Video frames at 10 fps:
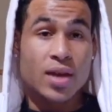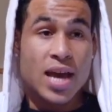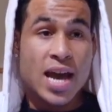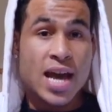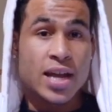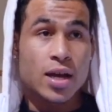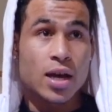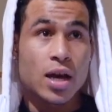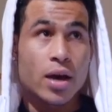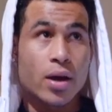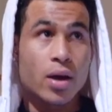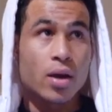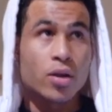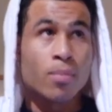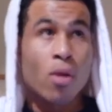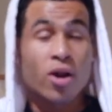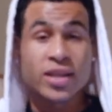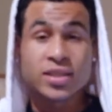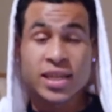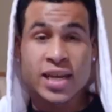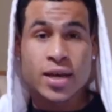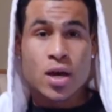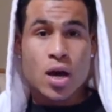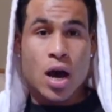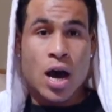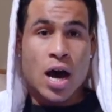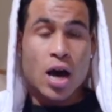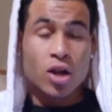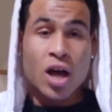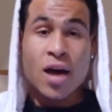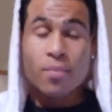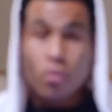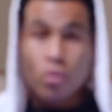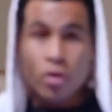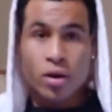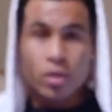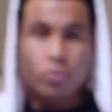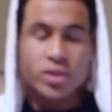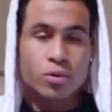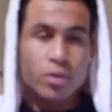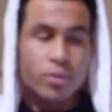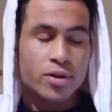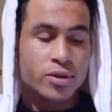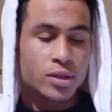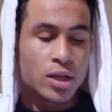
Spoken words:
and the markets get a lot more. What's the word I want to use?